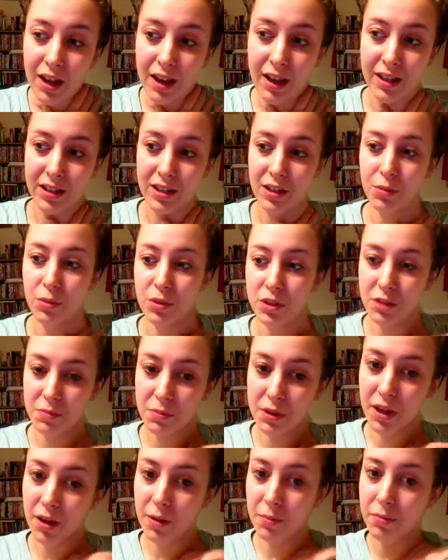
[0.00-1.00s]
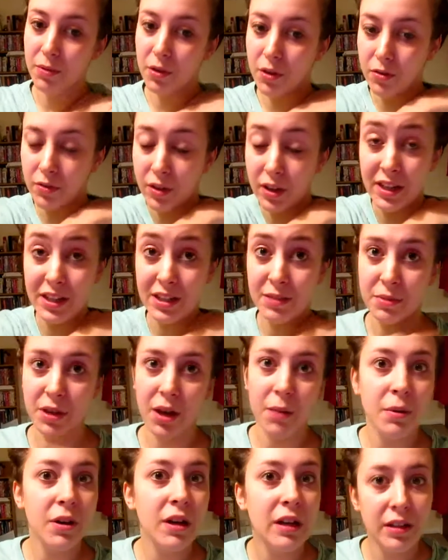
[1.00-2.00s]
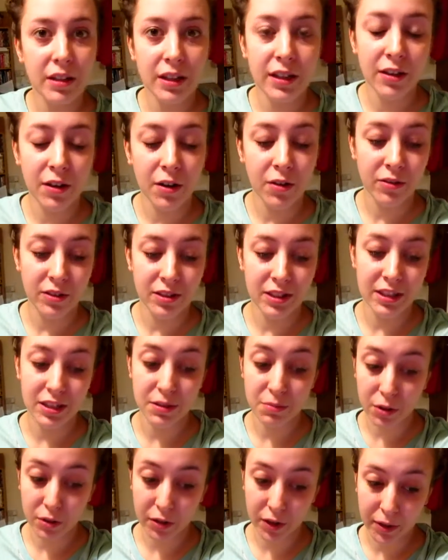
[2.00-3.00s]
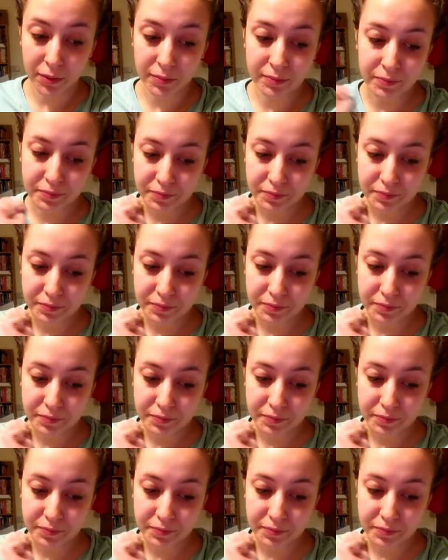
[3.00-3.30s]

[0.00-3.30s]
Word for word: And I want to be up, I need to be up early, obviously, tomorrow.